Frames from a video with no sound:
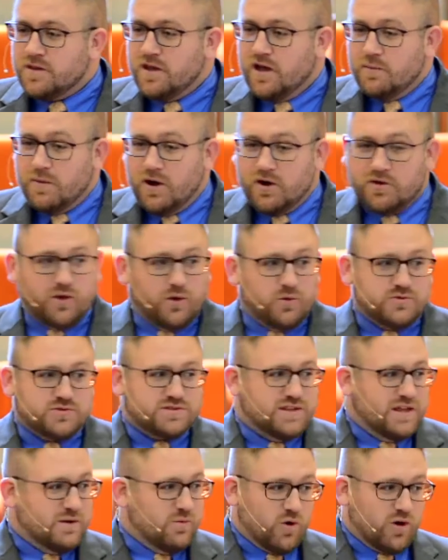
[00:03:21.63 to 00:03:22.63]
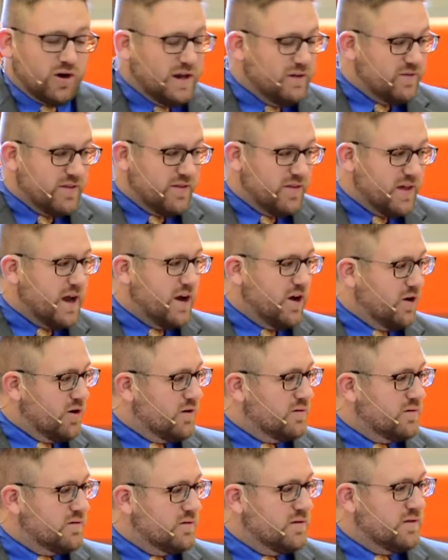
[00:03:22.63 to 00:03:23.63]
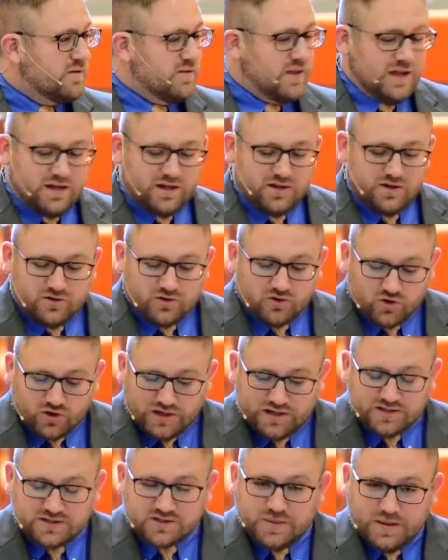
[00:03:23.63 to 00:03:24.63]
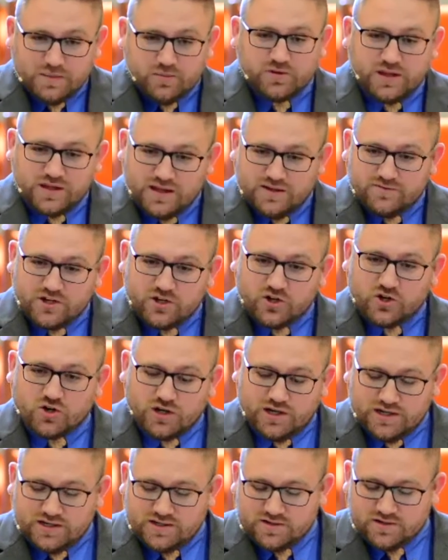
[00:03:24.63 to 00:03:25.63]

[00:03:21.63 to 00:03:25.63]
among those that weren't even there, that Cretans, people that lived in Crete,